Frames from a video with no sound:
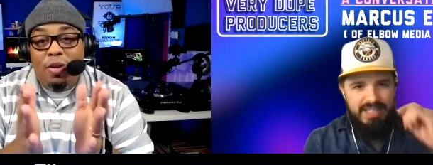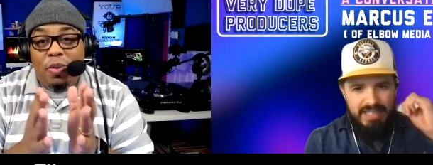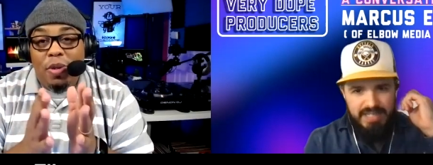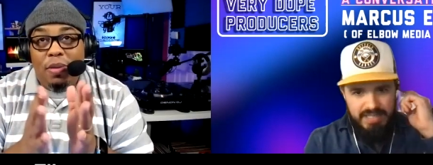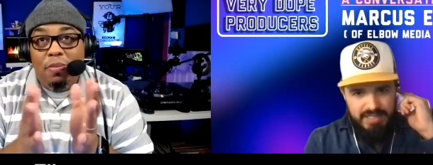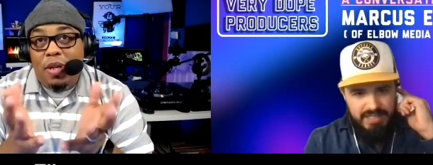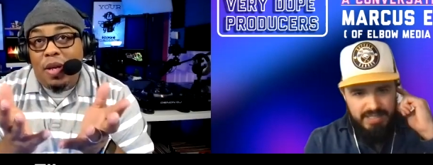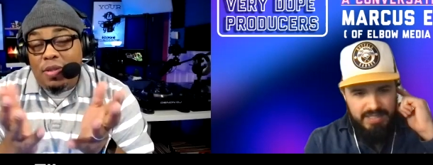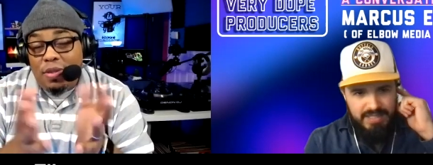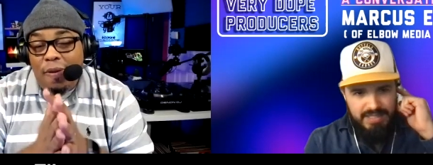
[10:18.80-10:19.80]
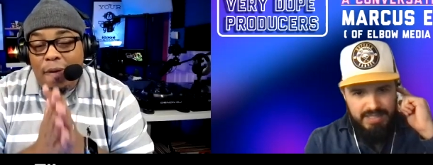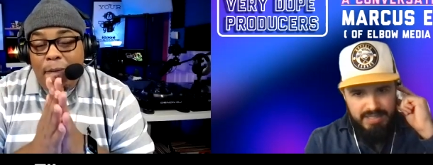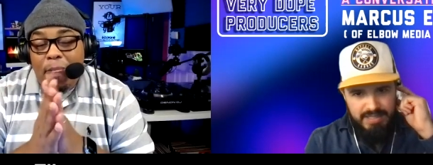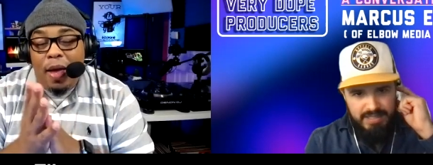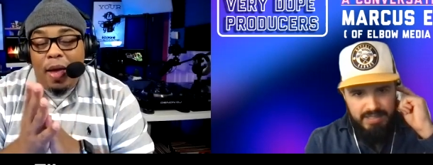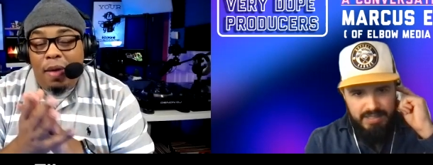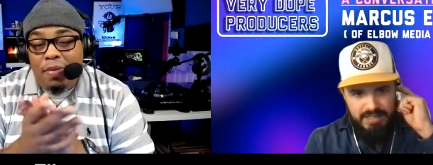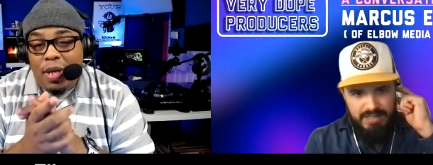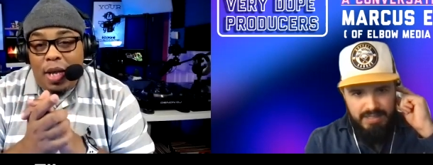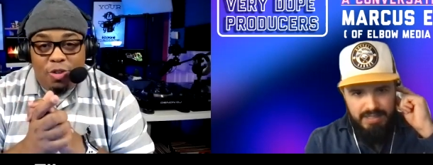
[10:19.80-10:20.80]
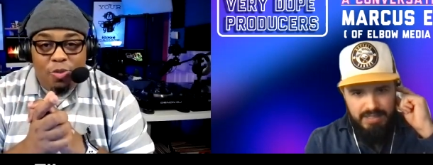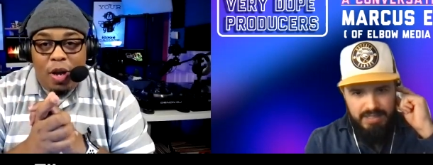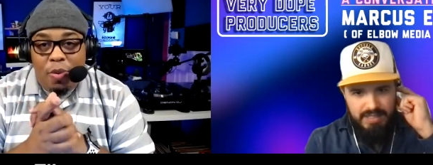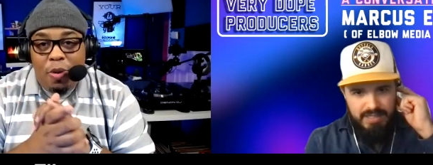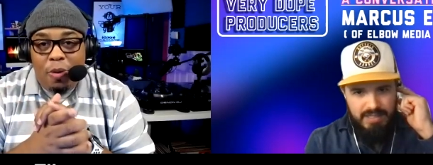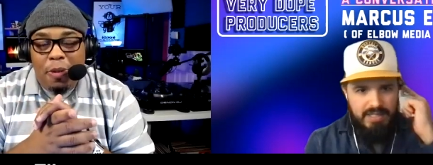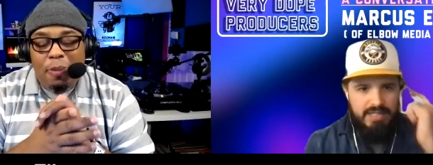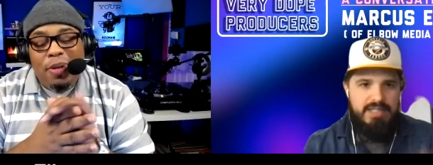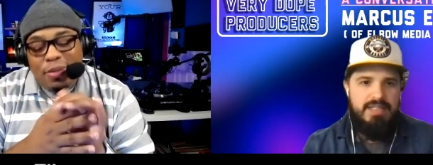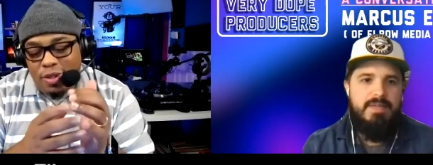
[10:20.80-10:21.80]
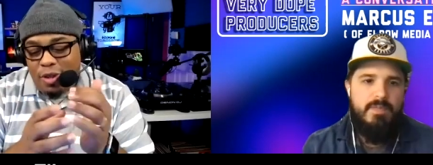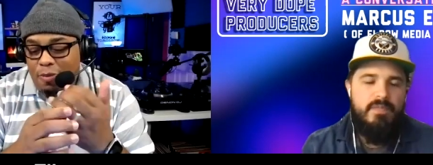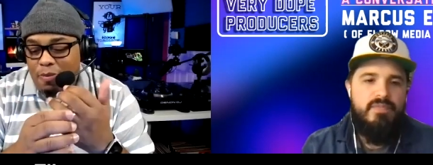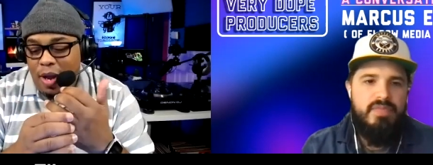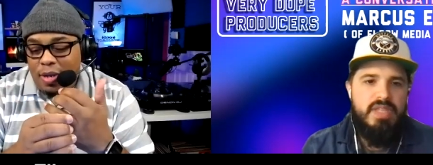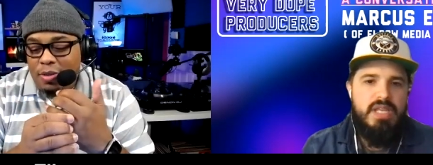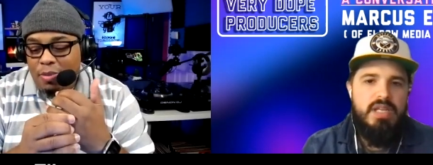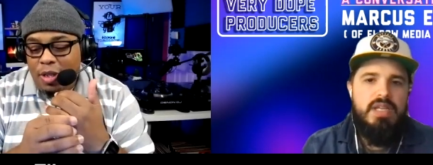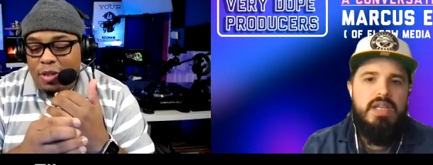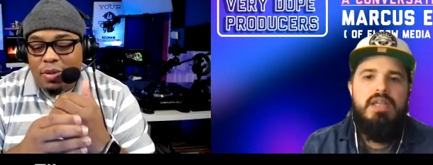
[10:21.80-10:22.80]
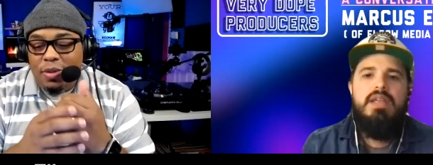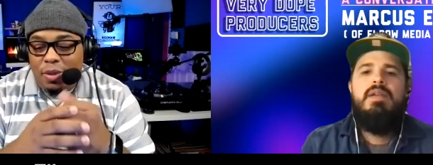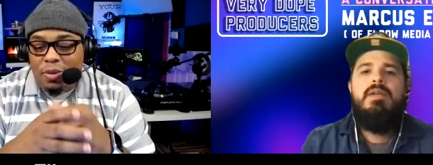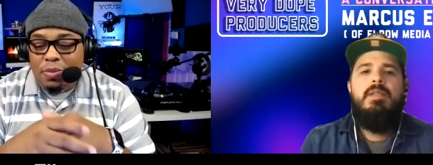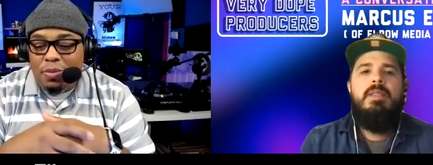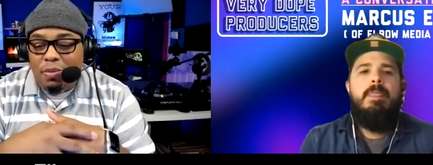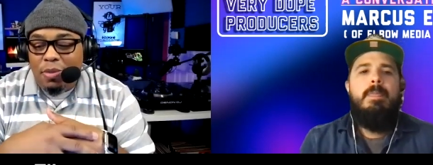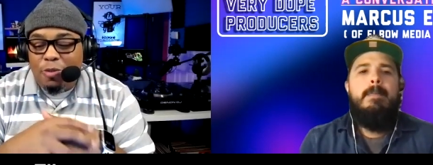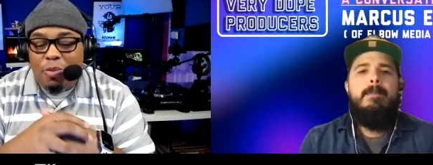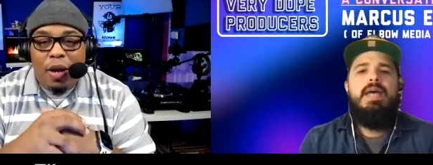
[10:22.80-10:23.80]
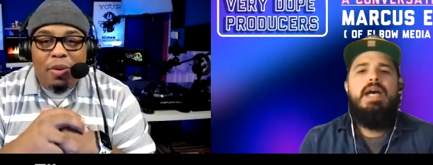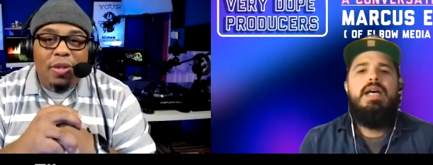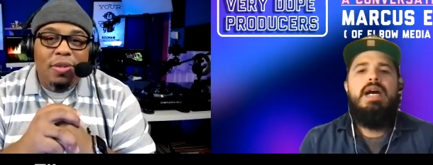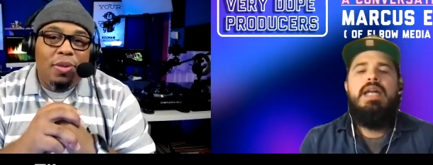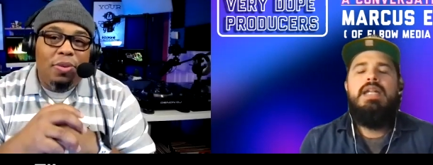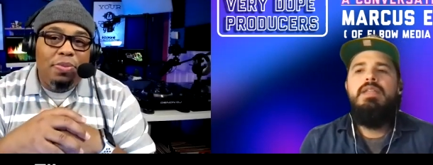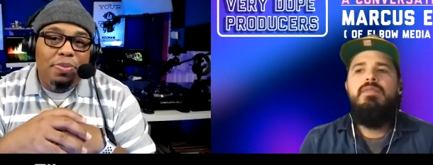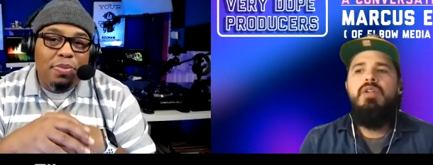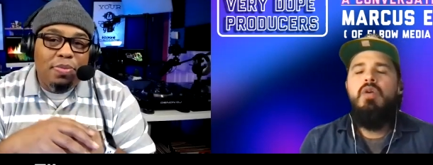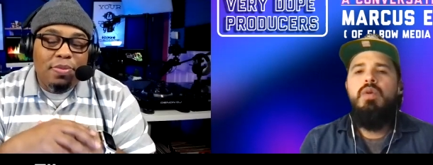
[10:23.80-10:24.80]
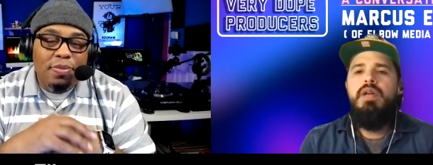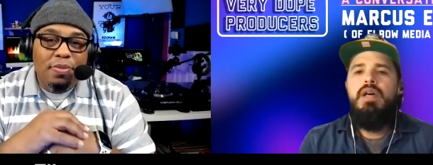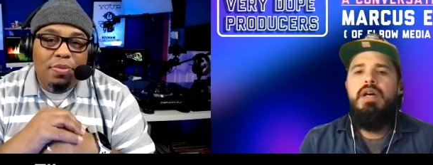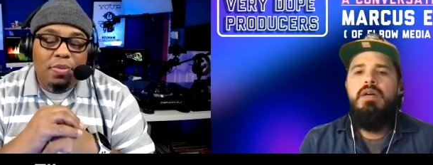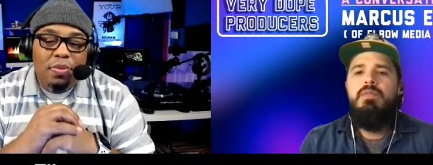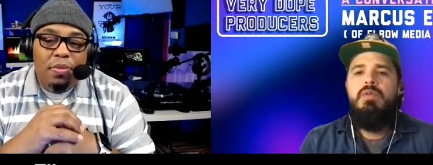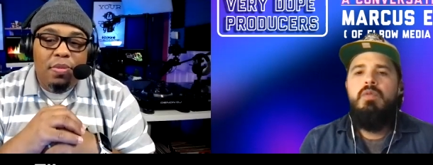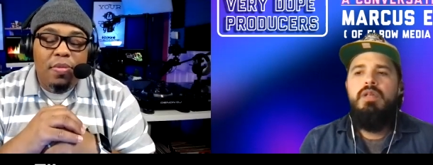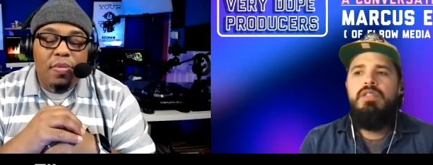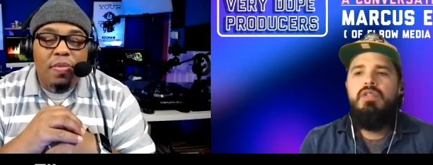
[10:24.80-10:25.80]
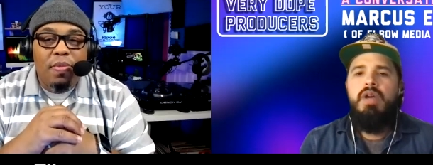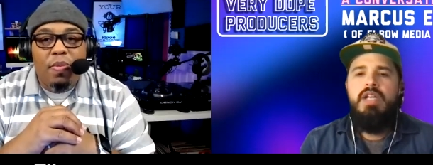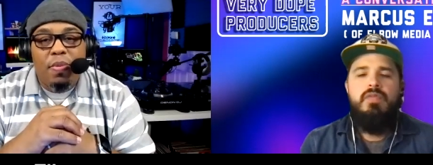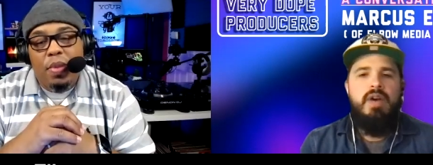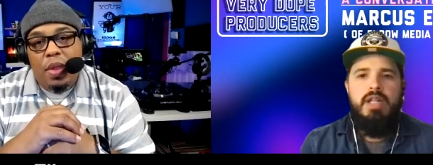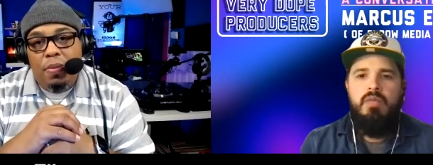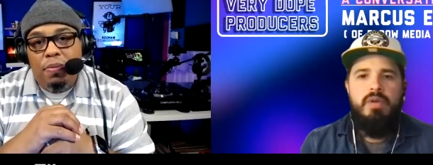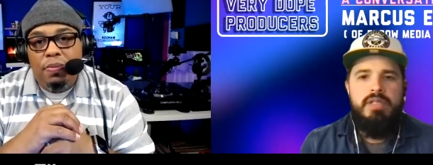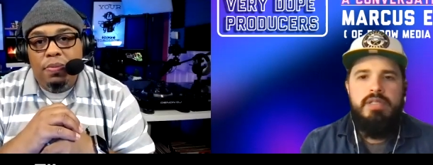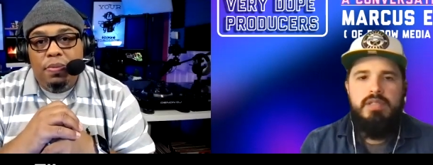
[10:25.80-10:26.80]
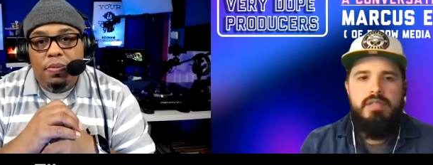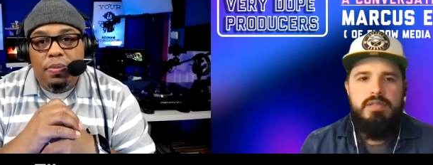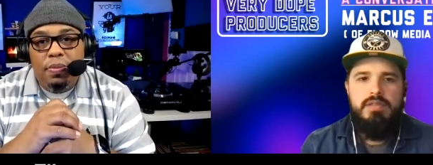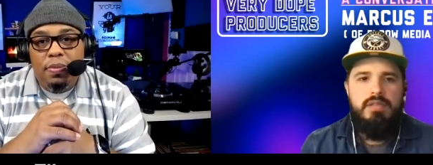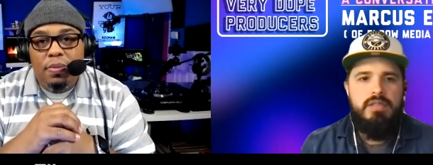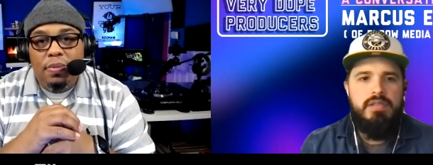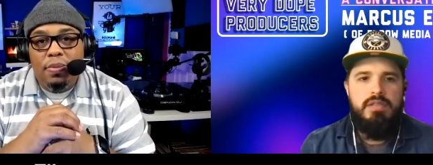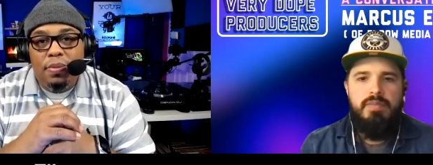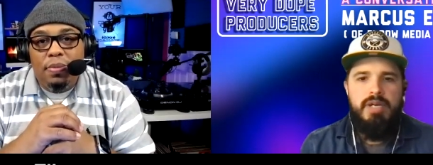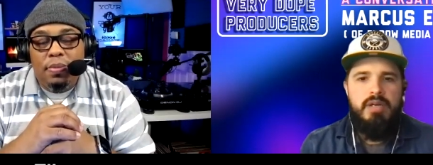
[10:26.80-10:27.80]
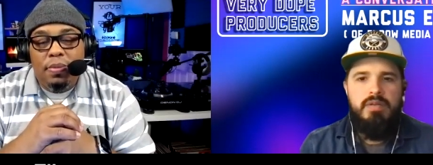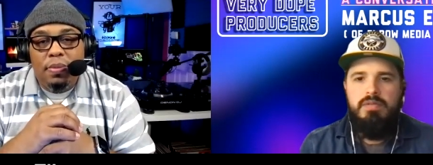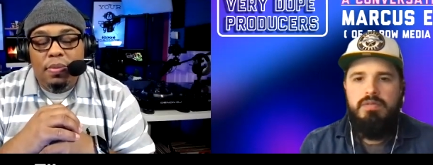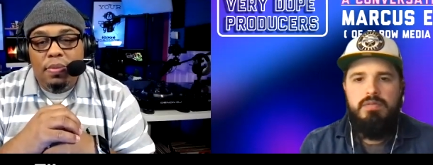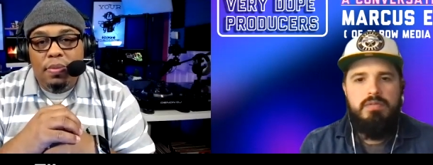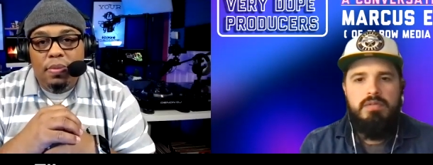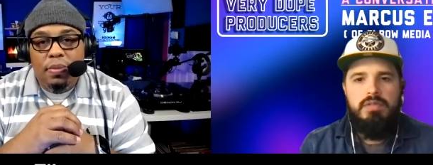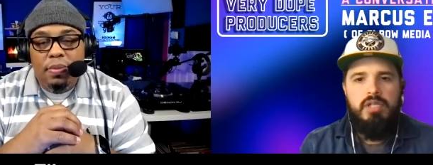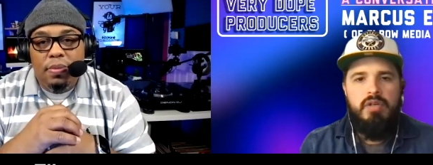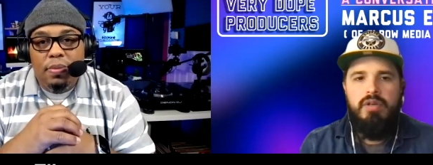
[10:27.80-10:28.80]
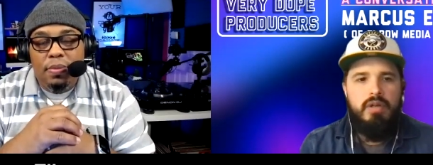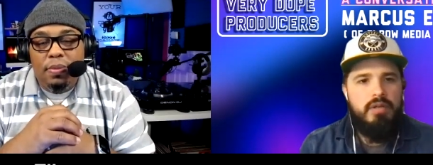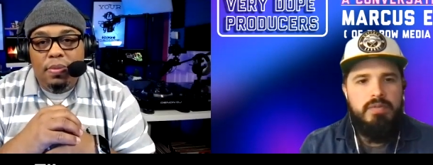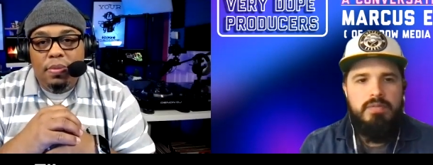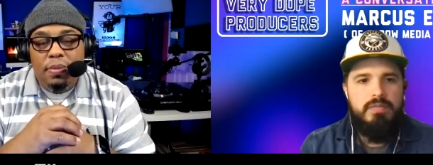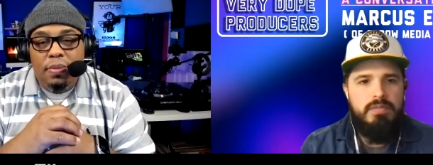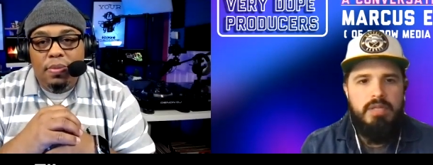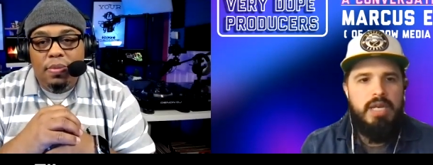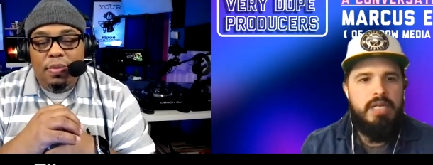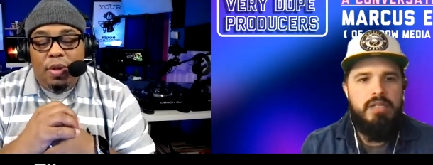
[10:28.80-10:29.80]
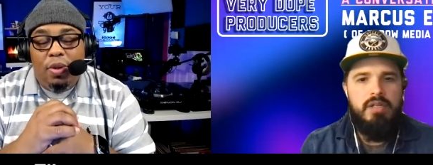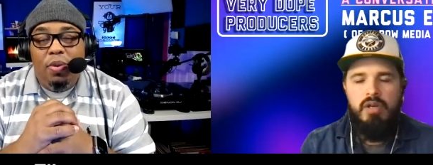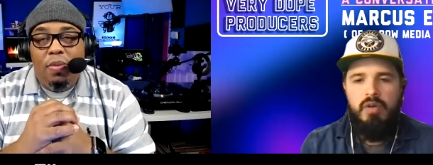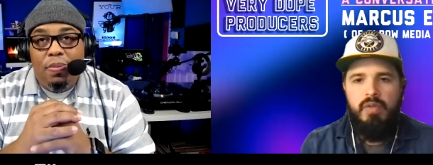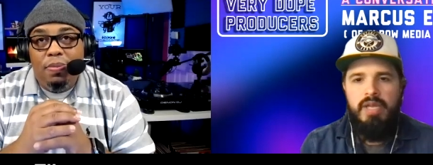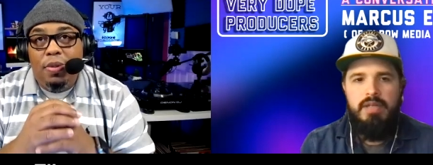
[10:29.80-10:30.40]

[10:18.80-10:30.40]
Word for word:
Speaker 1: with it because I haven't got to where I want to be. But you know, practice makes you know makes progress. So. I didn't even
Speaker 2: know what um what scratch vinyl was until about a year ago. Like I didn't know that